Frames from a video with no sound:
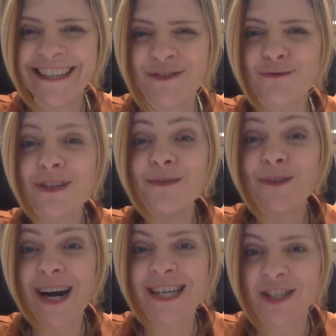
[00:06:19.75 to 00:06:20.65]
to
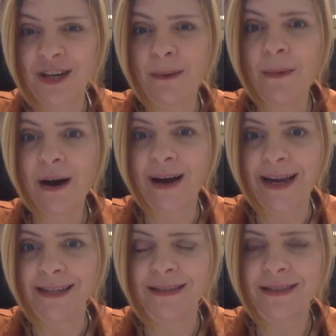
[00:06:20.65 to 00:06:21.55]
refresh our
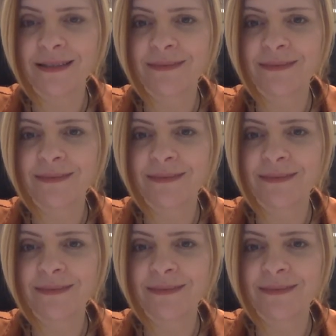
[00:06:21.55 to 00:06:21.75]
mind.